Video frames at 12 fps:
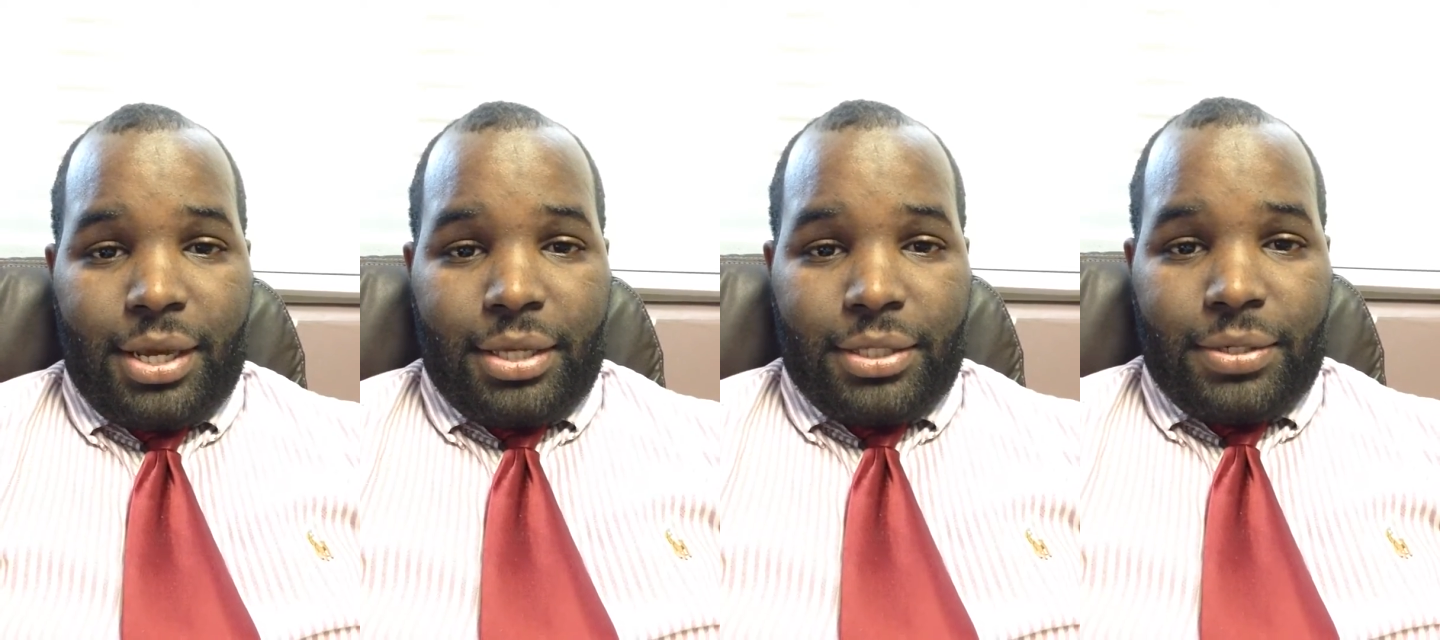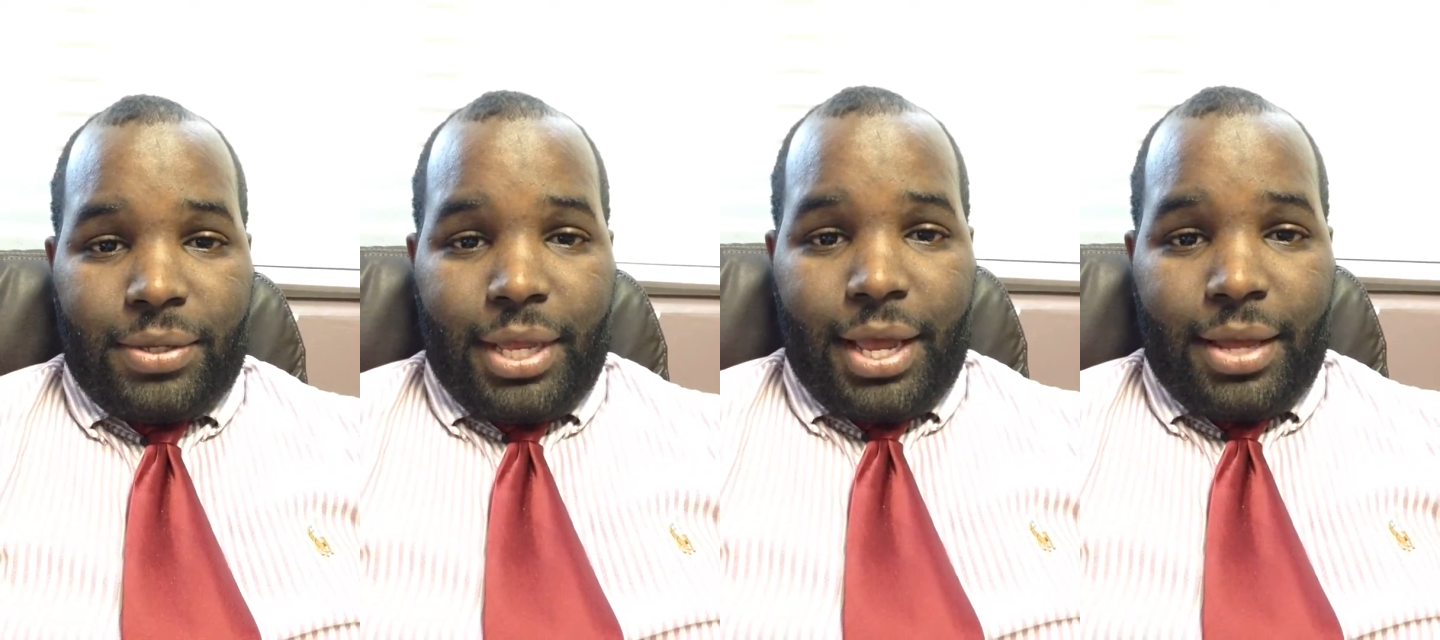so
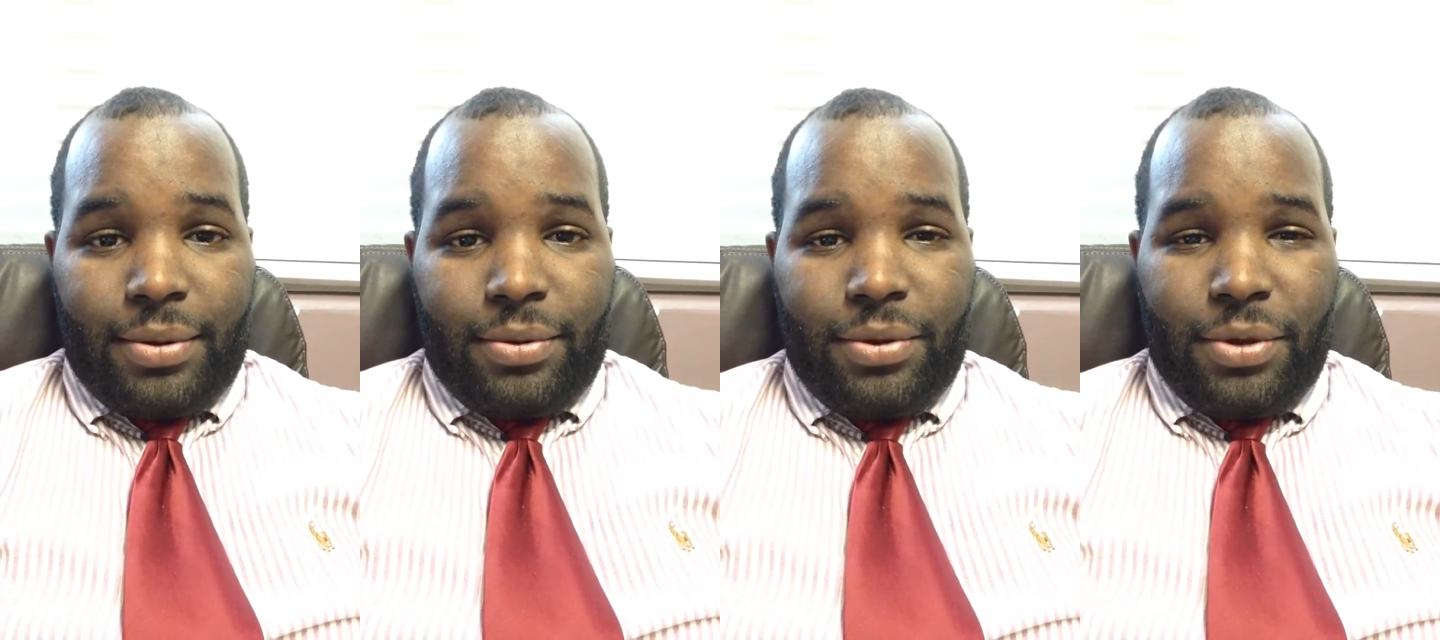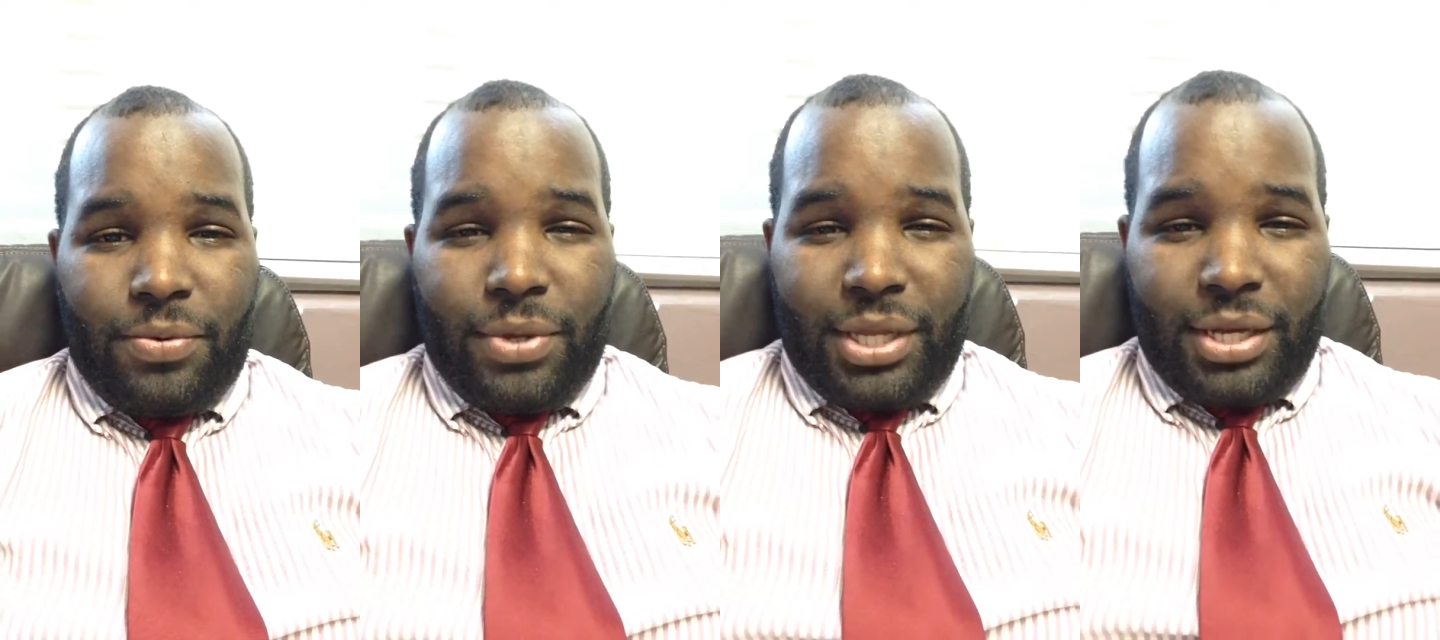that we can
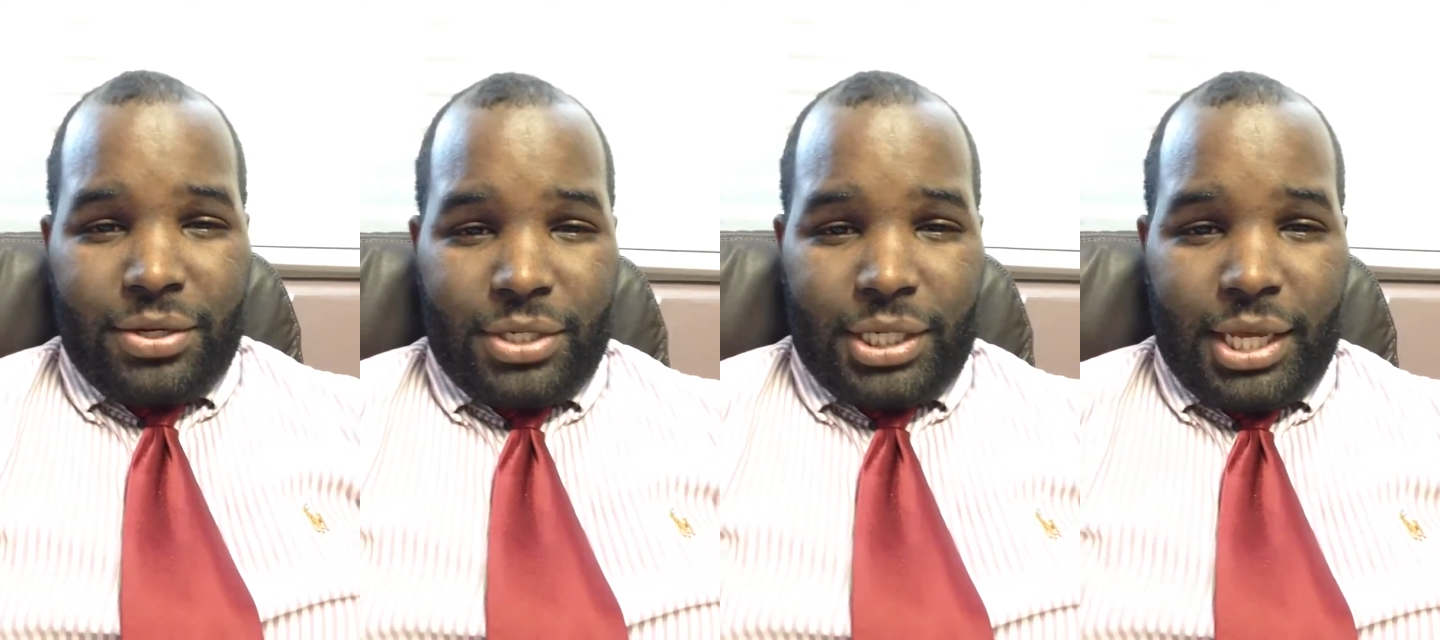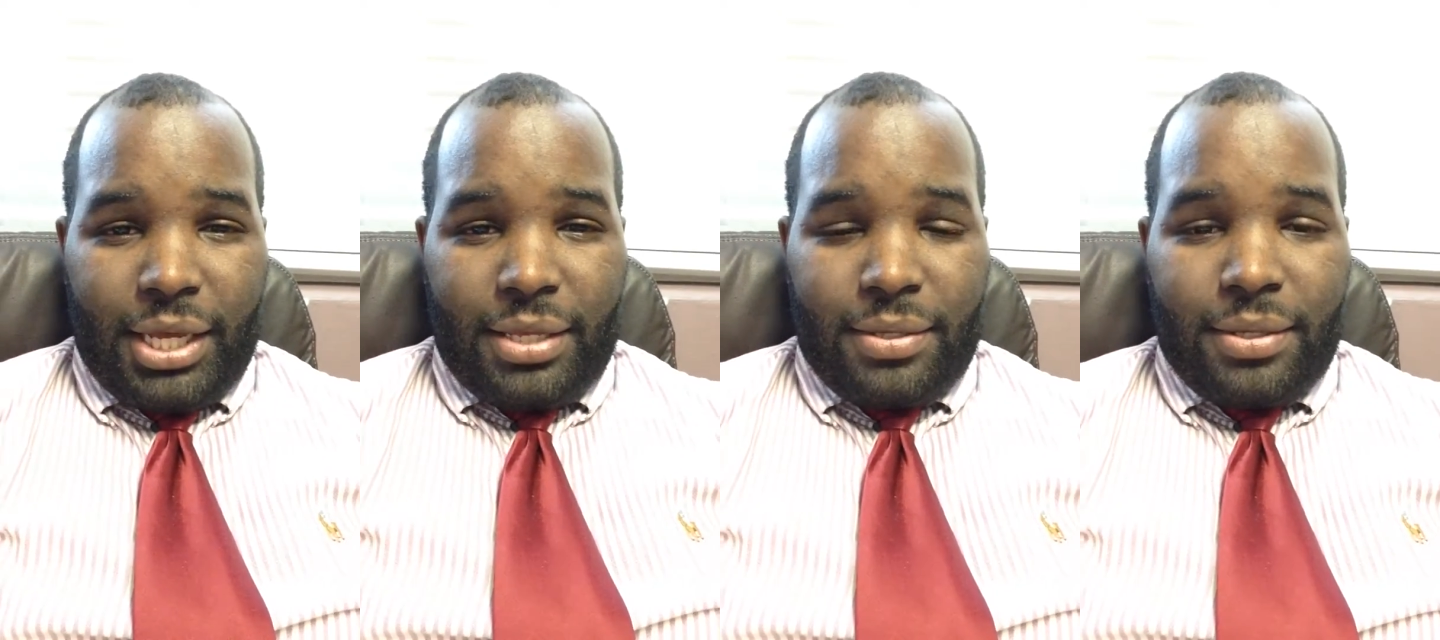really
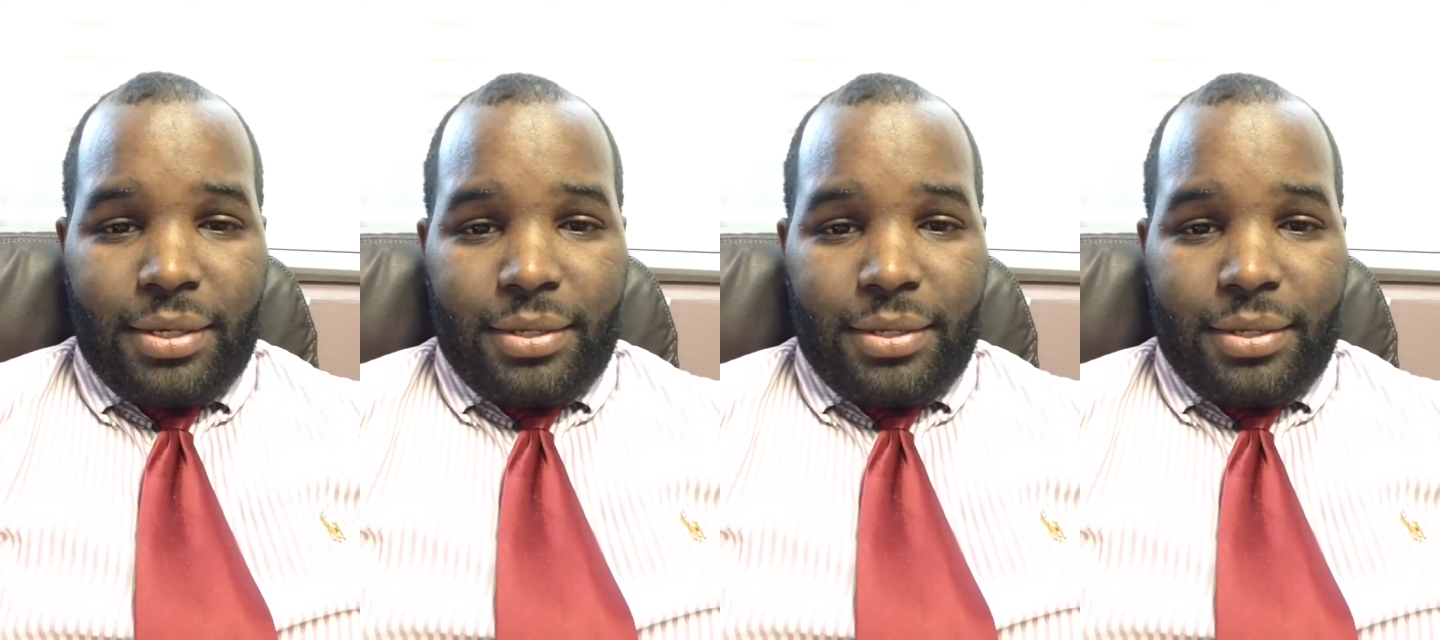understand